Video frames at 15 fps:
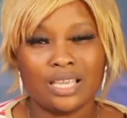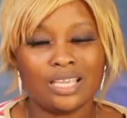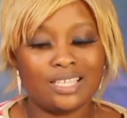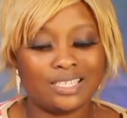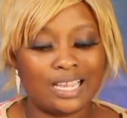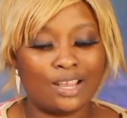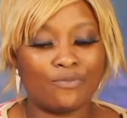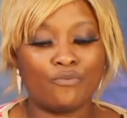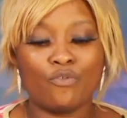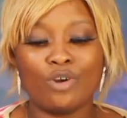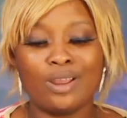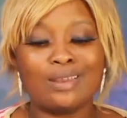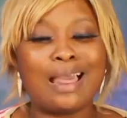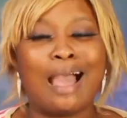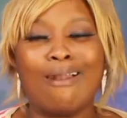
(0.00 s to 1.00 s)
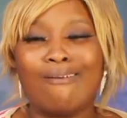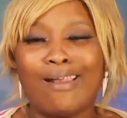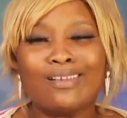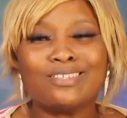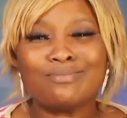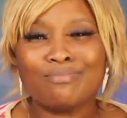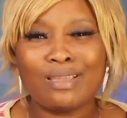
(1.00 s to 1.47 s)
It avoids
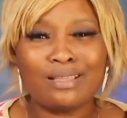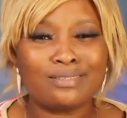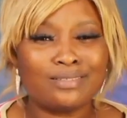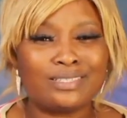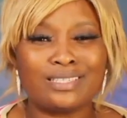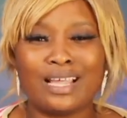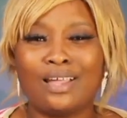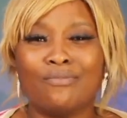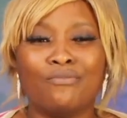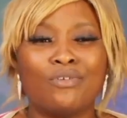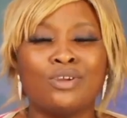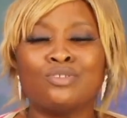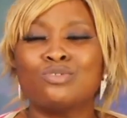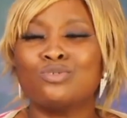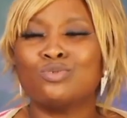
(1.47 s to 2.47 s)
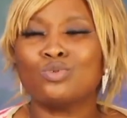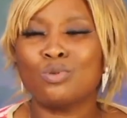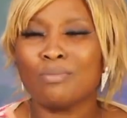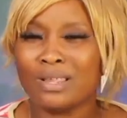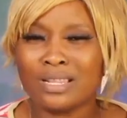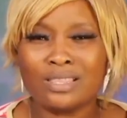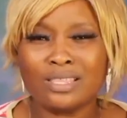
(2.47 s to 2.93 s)
harassment. It avoids so
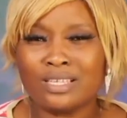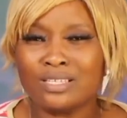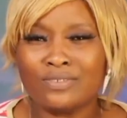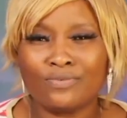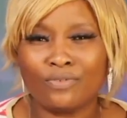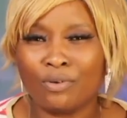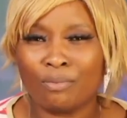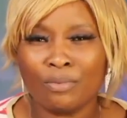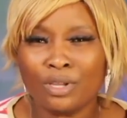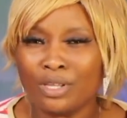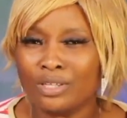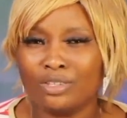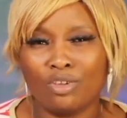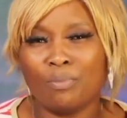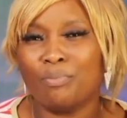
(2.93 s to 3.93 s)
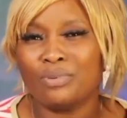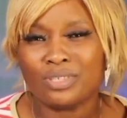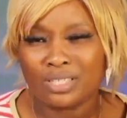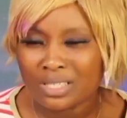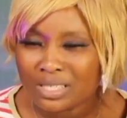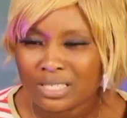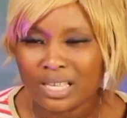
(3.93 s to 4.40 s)
many things from the
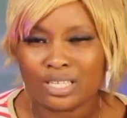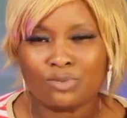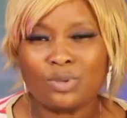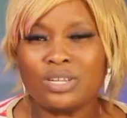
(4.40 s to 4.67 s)
opposite sex.